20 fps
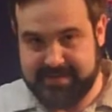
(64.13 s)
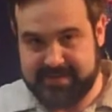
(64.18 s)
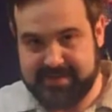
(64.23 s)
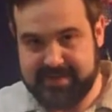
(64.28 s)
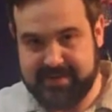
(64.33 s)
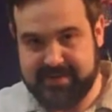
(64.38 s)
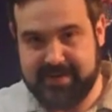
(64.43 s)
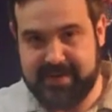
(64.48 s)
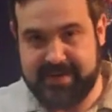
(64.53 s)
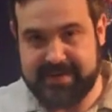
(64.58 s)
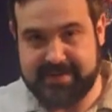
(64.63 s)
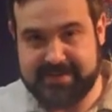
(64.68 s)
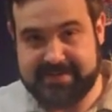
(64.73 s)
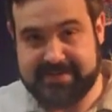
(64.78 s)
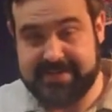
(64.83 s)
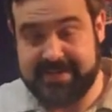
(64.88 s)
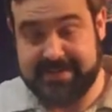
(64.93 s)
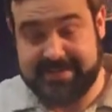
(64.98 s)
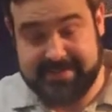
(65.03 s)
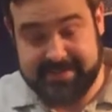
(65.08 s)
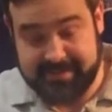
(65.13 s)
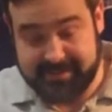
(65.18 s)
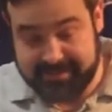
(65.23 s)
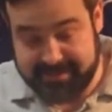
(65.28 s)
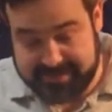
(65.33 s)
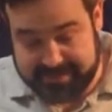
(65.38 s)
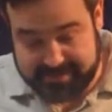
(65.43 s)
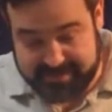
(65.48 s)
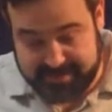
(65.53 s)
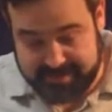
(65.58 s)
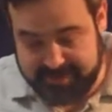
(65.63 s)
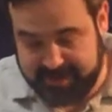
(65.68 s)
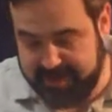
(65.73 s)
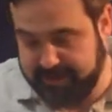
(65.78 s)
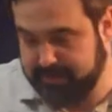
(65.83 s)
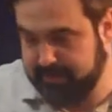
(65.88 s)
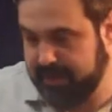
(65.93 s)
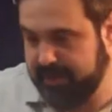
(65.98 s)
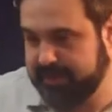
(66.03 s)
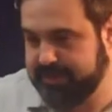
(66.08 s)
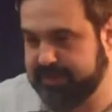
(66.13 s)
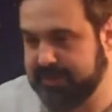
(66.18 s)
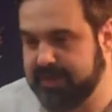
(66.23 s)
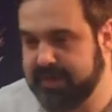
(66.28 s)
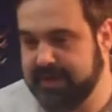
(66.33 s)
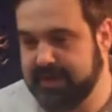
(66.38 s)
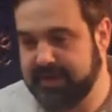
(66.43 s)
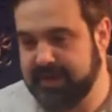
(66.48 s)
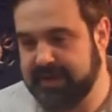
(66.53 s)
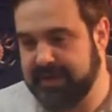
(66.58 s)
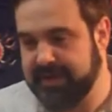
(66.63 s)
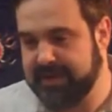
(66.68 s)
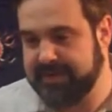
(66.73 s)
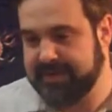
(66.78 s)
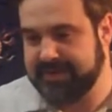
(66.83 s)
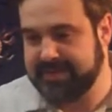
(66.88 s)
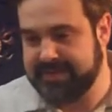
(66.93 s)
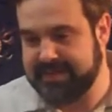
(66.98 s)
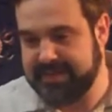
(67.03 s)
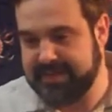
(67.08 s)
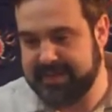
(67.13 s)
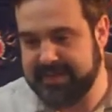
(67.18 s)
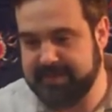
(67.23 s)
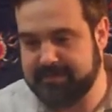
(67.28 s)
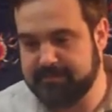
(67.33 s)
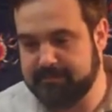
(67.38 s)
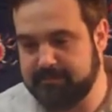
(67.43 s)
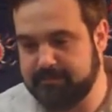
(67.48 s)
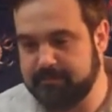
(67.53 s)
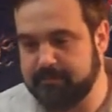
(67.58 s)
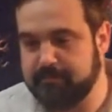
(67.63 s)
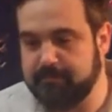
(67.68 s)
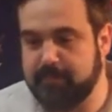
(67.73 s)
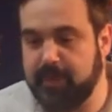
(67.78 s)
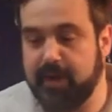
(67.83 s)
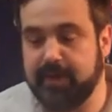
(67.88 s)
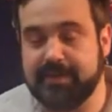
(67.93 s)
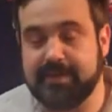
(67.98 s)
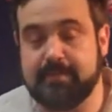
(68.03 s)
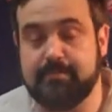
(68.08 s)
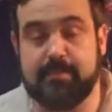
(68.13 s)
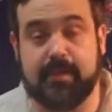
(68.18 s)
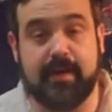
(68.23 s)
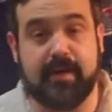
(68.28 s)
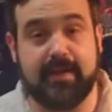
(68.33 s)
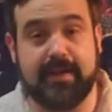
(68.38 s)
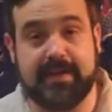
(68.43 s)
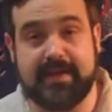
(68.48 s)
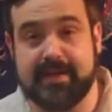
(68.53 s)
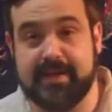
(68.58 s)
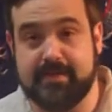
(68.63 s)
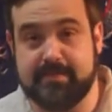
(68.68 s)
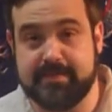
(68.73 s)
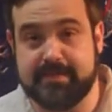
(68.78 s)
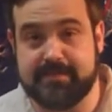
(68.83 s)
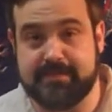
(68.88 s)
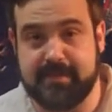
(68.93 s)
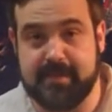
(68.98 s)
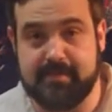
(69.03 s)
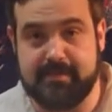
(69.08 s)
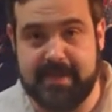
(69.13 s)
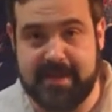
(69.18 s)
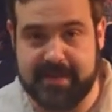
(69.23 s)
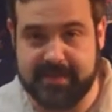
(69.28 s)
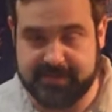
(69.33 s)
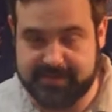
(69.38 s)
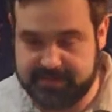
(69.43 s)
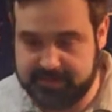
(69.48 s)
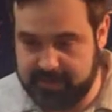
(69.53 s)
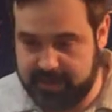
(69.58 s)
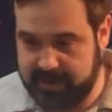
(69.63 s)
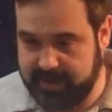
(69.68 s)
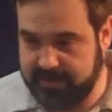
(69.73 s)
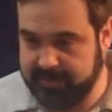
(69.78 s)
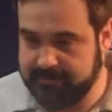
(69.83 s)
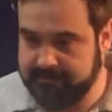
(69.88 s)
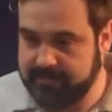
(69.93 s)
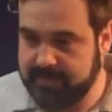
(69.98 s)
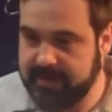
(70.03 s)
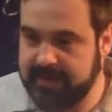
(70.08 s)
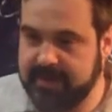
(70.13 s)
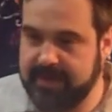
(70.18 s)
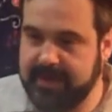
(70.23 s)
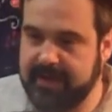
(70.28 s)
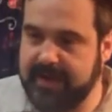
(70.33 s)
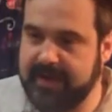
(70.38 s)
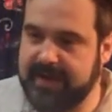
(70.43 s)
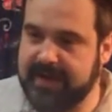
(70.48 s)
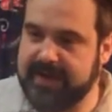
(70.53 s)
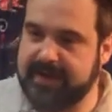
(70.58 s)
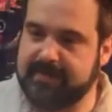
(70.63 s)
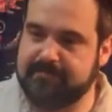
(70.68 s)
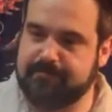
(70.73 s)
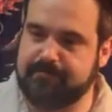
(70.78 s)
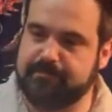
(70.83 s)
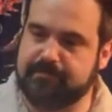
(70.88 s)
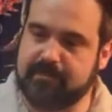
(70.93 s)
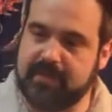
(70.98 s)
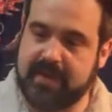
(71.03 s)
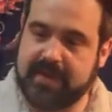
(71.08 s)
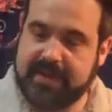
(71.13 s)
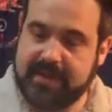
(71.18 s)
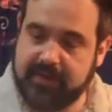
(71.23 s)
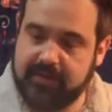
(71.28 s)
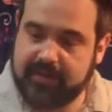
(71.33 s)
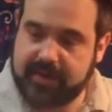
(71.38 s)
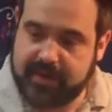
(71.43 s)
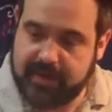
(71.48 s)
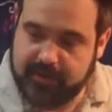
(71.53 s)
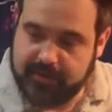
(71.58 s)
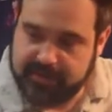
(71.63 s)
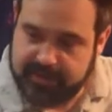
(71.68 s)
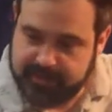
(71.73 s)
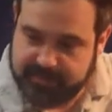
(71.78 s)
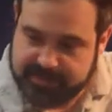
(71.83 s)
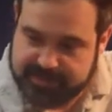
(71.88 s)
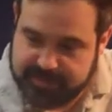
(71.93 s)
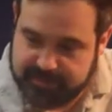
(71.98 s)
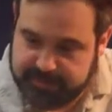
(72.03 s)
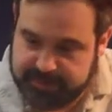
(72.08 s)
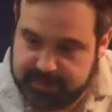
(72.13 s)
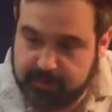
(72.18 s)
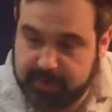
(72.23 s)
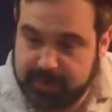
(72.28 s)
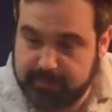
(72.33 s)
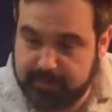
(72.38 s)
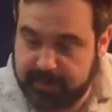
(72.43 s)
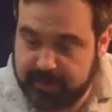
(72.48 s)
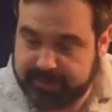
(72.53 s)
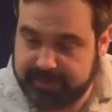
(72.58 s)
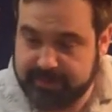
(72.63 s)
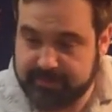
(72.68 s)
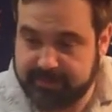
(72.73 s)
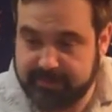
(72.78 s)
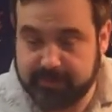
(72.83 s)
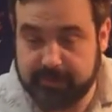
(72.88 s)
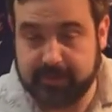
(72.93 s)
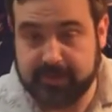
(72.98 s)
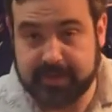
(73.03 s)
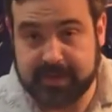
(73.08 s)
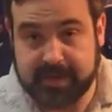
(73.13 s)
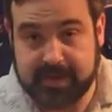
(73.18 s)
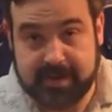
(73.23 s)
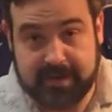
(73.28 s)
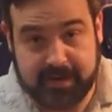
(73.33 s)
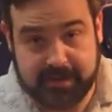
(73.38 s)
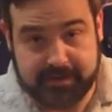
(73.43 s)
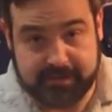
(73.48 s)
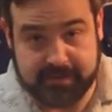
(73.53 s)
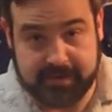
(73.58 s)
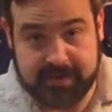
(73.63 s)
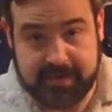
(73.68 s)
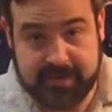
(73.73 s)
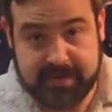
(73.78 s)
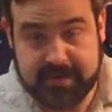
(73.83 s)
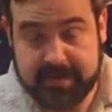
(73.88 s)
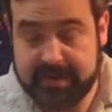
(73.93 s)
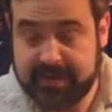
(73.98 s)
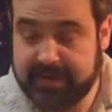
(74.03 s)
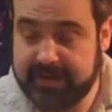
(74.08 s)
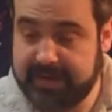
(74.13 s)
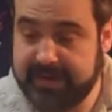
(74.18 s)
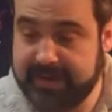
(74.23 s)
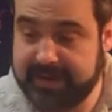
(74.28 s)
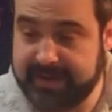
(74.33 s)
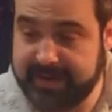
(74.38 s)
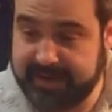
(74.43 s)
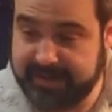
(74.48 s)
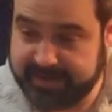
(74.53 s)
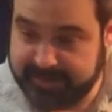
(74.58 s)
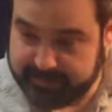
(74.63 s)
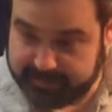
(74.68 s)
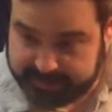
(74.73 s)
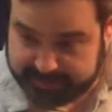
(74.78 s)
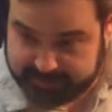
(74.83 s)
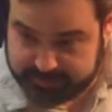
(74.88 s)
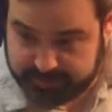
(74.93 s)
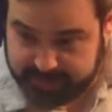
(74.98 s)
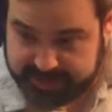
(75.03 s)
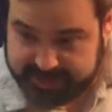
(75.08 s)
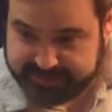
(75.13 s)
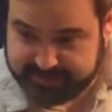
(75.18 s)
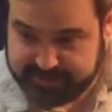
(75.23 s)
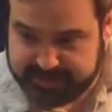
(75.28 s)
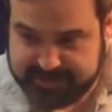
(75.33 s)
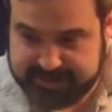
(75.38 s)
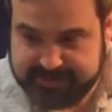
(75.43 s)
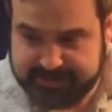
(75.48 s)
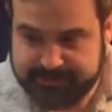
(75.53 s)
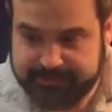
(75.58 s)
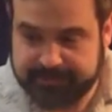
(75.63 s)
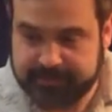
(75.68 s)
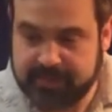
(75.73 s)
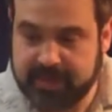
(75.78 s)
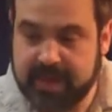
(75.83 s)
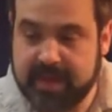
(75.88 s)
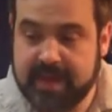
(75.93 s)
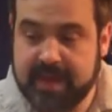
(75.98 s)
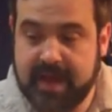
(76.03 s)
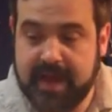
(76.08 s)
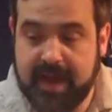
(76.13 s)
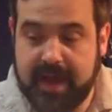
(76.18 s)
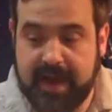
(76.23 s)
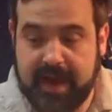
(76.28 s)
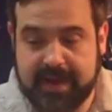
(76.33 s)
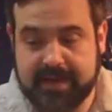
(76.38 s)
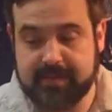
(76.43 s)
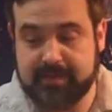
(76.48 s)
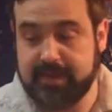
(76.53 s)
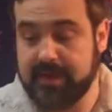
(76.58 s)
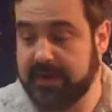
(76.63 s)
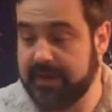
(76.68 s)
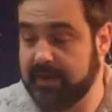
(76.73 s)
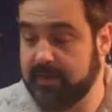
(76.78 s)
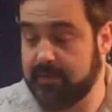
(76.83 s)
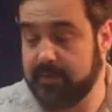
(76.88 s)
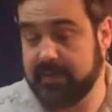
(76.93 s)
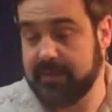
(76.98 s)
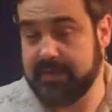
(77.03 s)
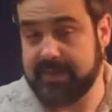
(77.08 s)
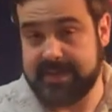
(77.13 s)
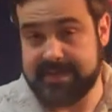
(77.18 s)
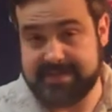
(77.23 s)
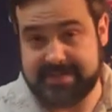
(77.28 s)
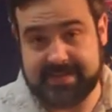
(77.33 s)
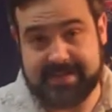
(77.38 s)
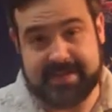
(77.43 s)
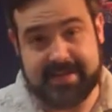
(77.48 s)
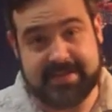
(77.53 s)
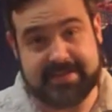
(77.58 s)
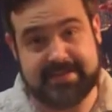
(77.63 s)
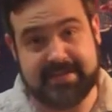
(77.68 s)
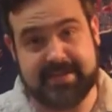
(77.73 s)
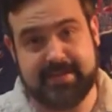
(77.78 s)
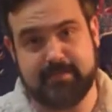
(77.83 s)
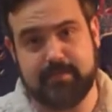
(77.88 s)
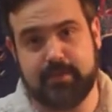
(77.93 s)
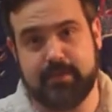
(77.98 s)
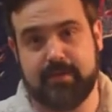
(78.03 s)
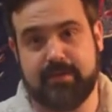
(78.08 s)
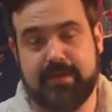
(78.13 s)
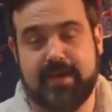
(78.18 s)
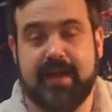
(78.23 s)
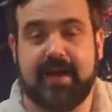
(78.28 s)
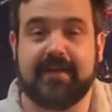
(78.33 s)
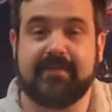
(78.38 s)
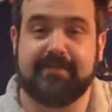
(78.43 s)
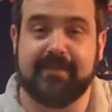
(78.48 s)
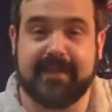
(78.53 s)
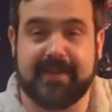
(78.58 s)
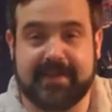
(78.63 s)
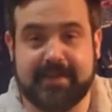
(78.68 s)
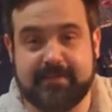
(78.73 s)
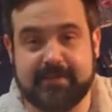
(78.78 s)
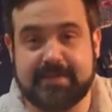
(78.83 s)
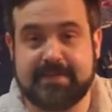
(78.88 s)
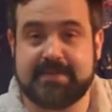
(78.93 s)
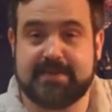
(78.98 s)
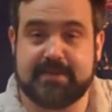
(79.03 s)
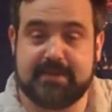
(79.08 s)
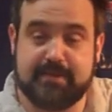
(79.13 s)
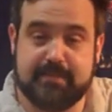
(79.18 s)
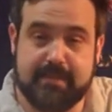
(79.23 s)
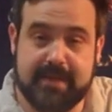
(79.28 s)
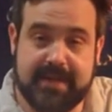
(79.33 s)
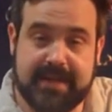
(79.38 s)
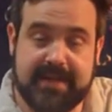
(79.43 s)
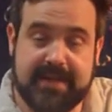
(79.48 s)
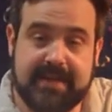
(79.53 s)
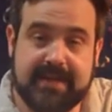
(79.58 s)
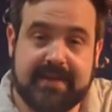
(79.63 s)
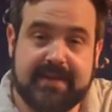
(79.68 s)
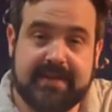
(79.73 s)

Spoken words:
the United States, and there isn't all that much, the malted barley comes from elsewhere. A year ago, there was only one malting floor in the country, and it was Wasmunds. I do not know whether that's the case anymore or not. Frankly, with so many